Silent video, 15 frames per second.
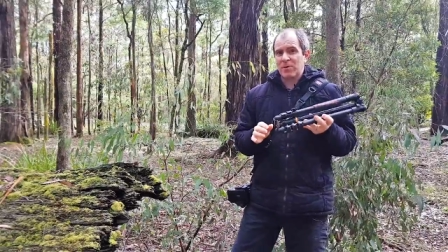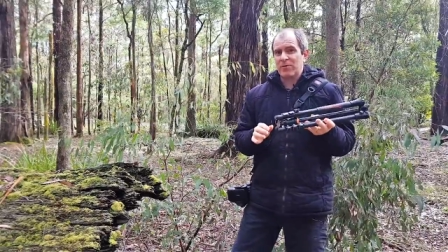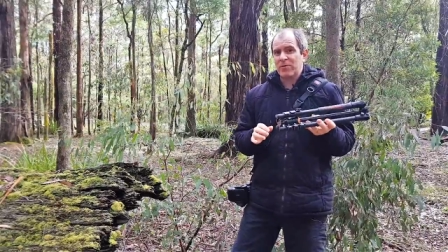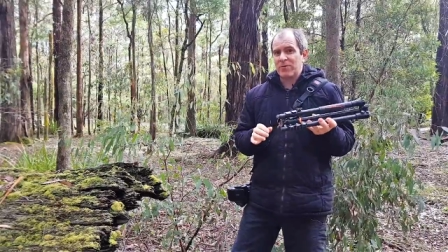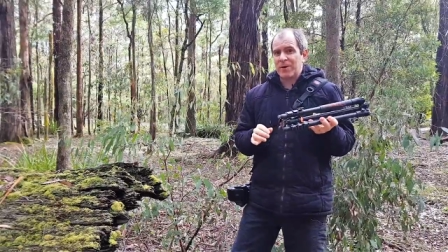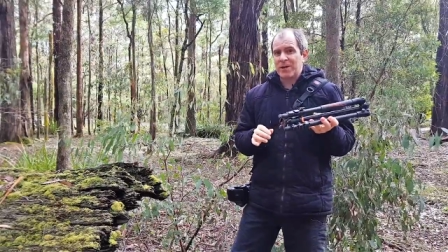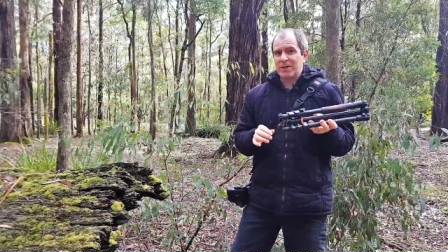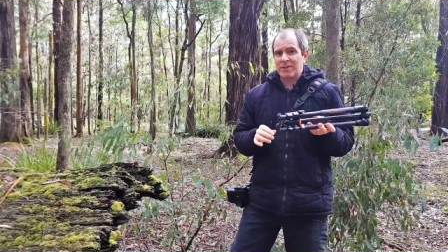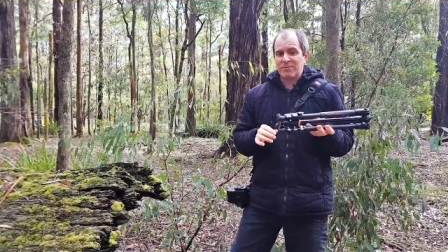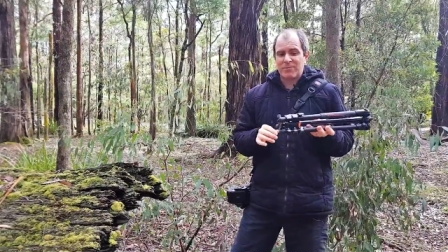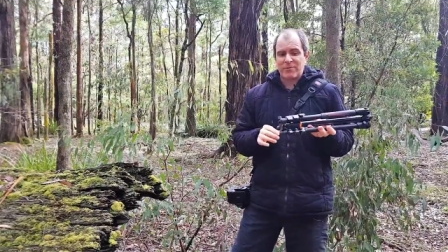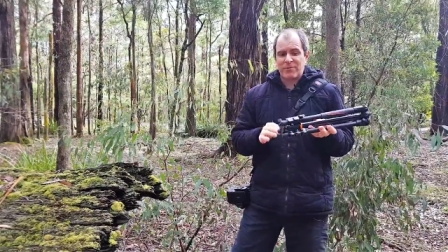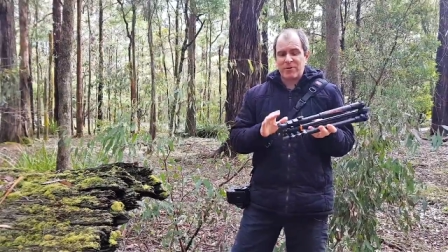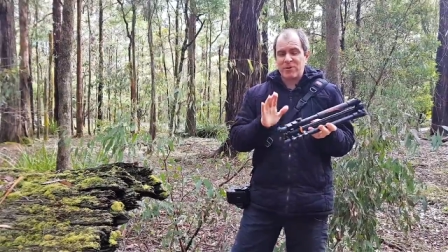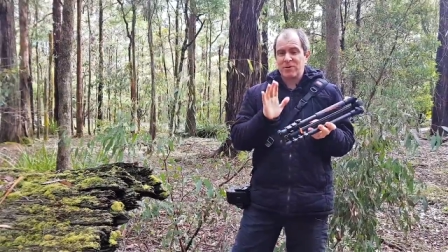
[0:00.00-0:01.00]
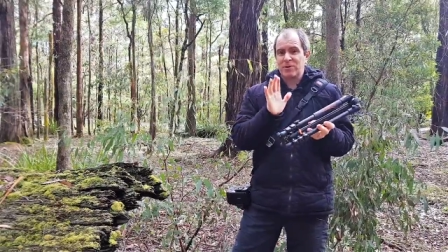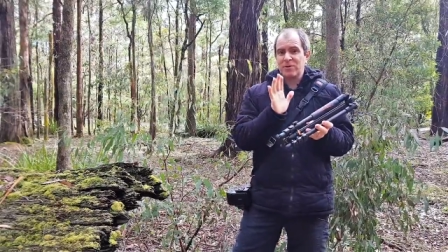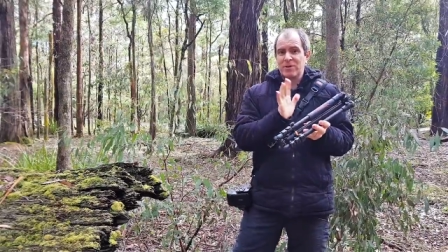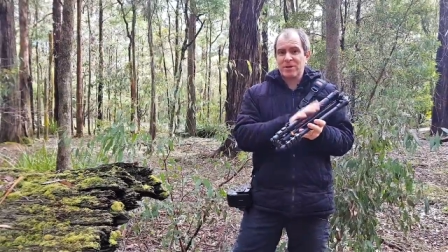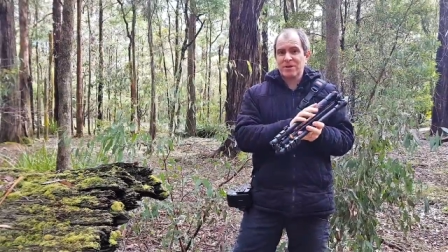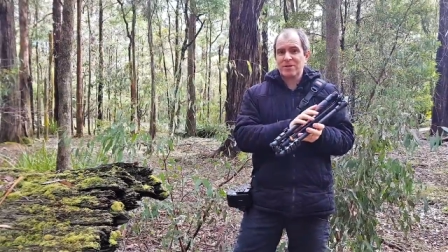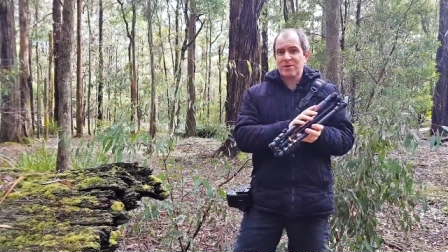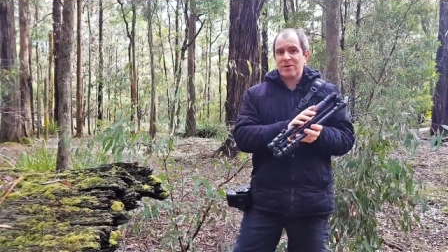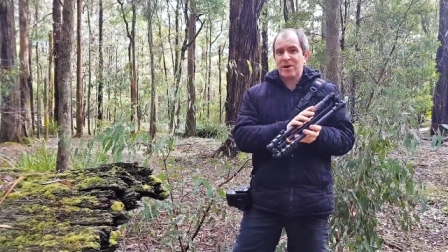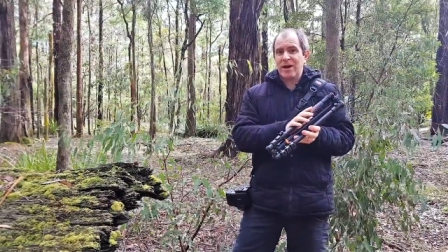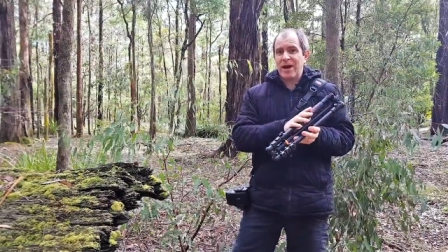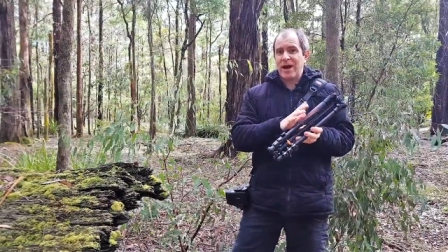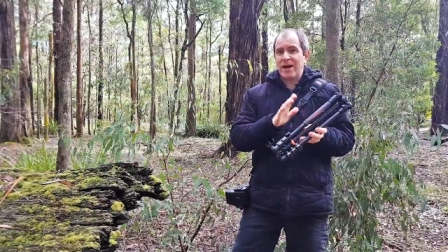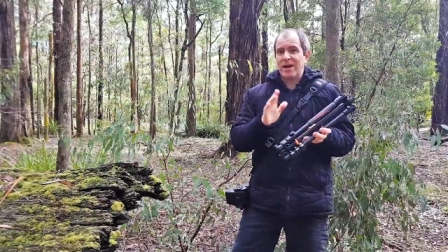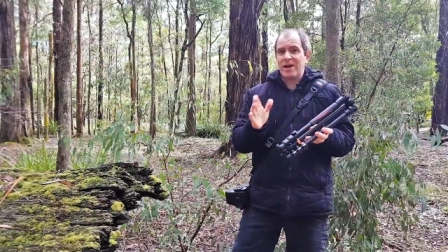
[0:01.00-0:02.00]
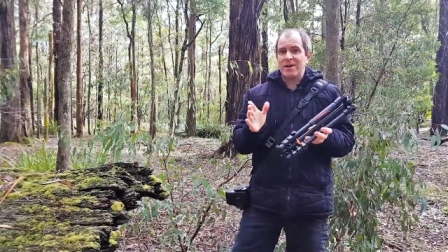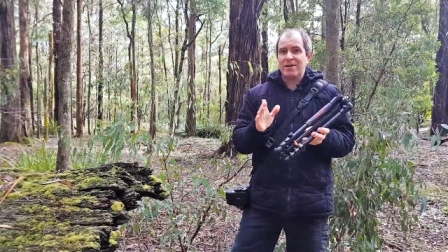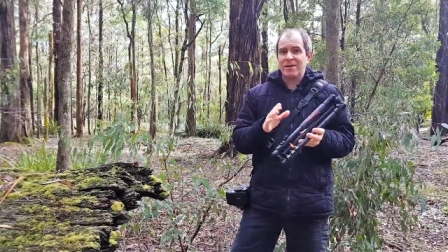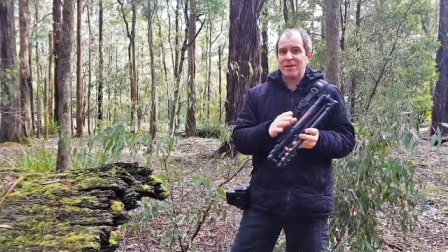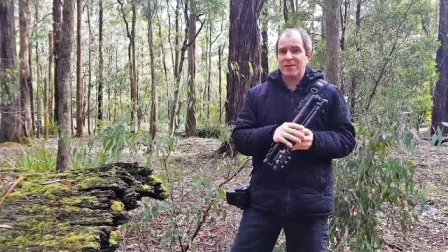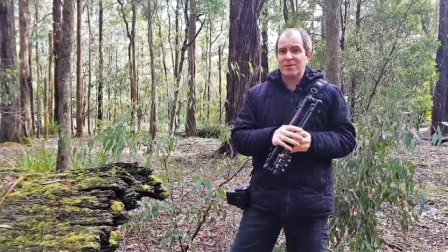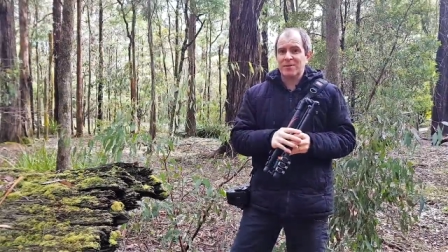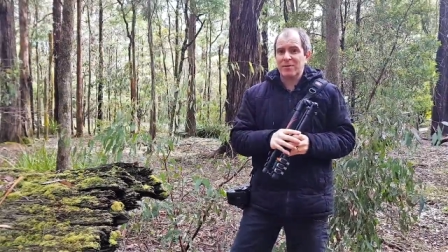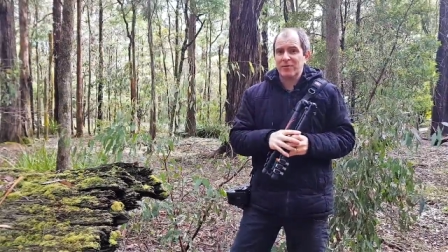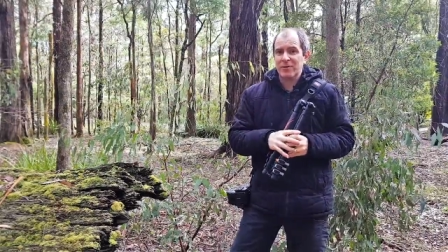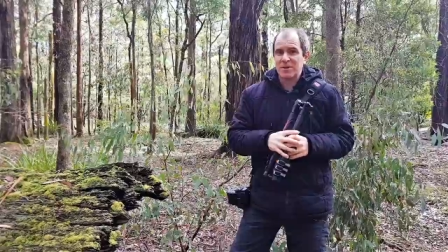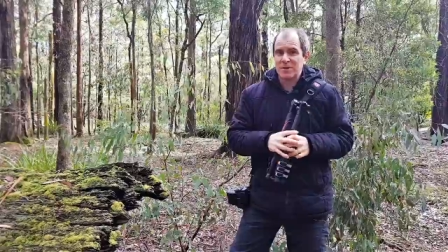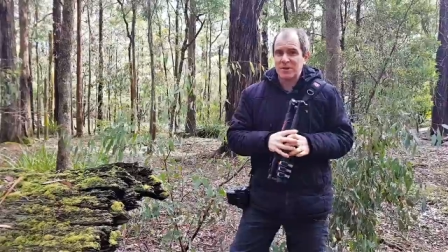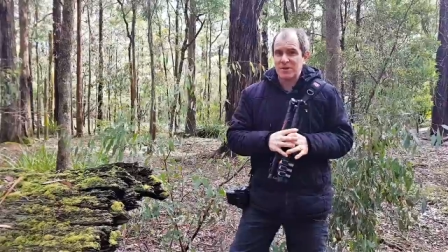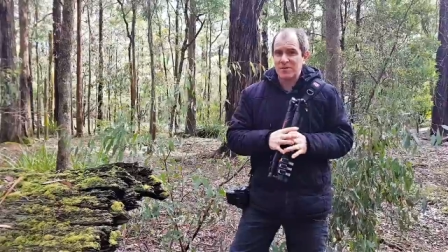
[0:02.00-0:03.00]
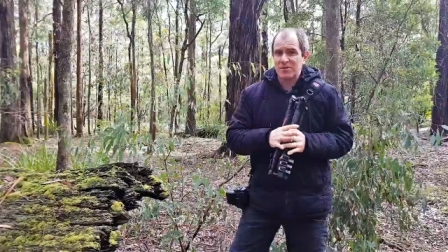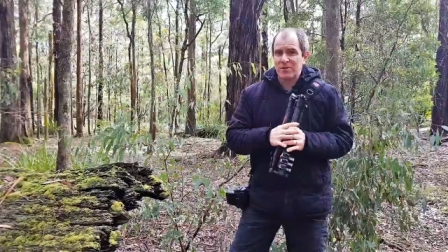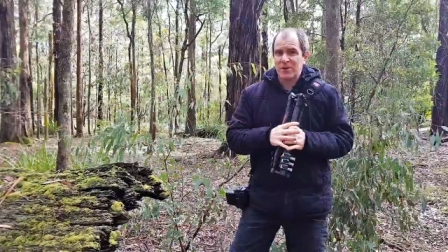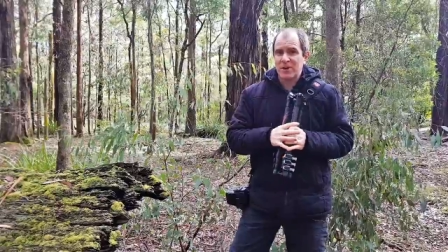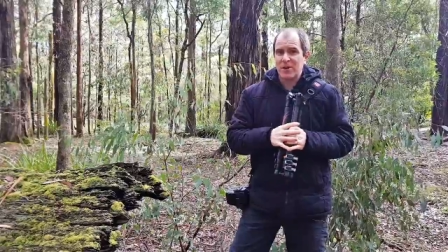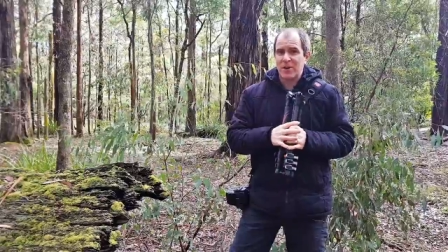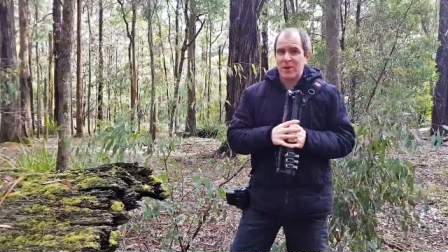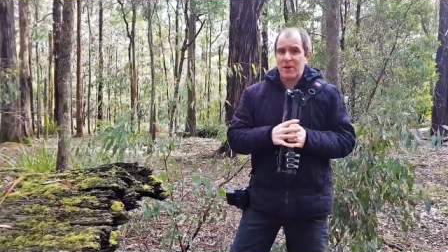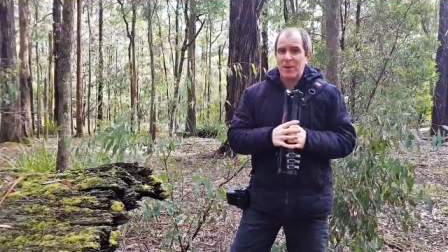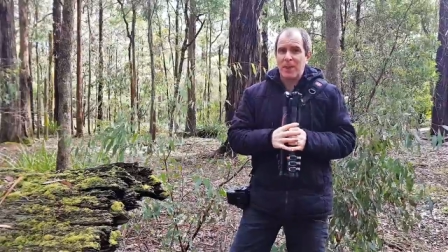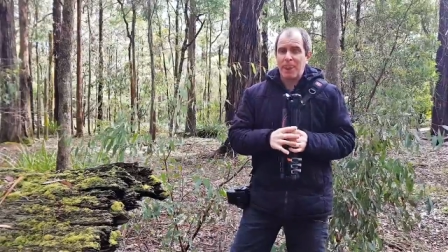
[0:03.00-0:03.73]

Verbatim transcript: information and reviews on this guy and anything else I've used in the video.